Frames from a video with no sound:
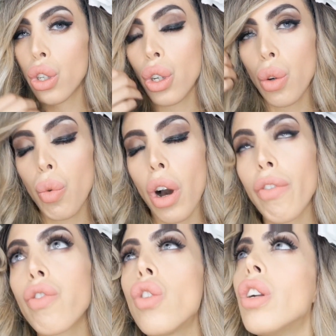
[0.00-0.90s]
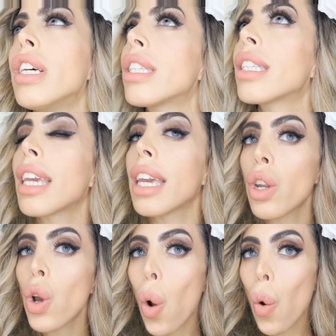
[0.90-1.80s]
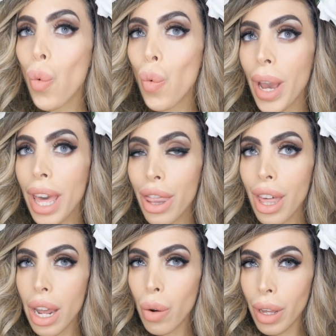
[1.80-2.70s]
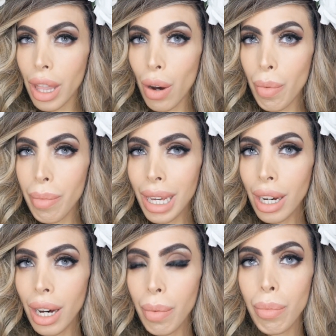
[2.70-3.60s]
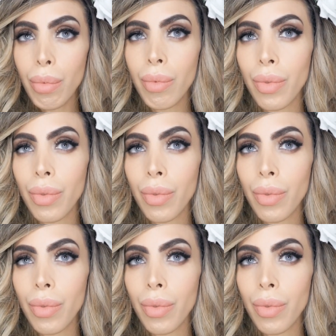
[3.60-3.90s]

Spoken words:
Do you want flawless skin with and without makeup?